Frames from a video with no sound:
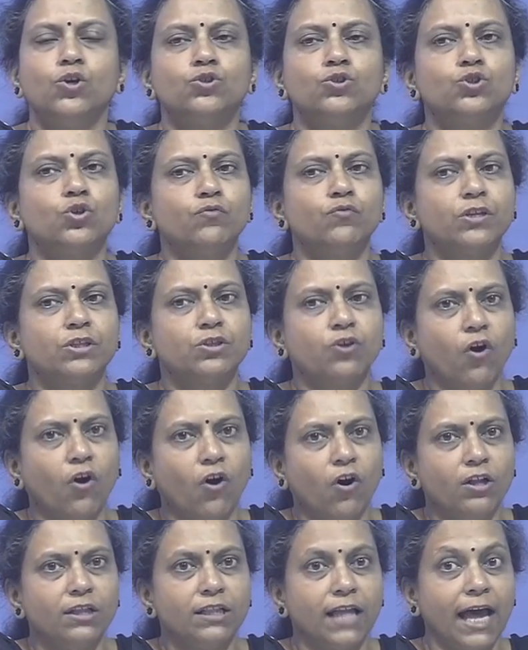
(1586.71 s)
So, with
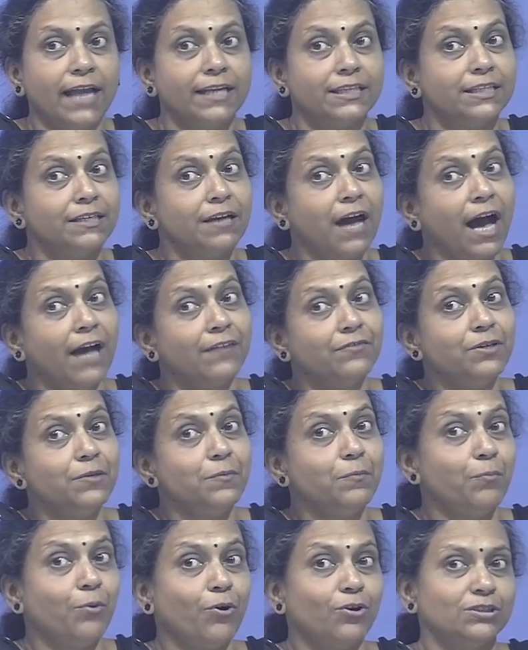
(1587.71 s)
all and the other
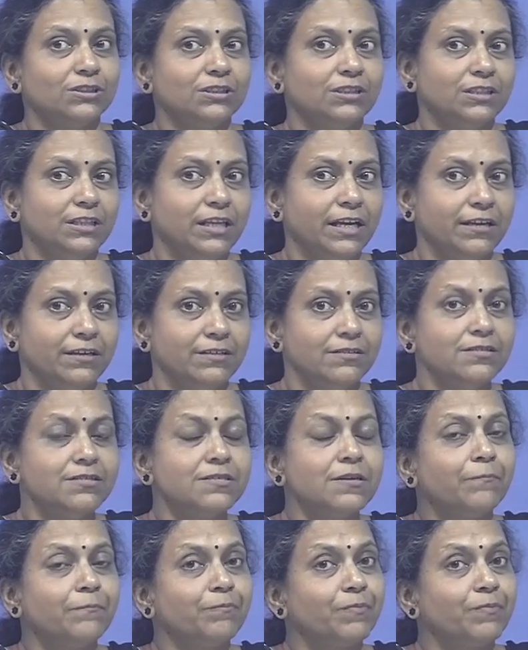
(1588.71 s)
important thing is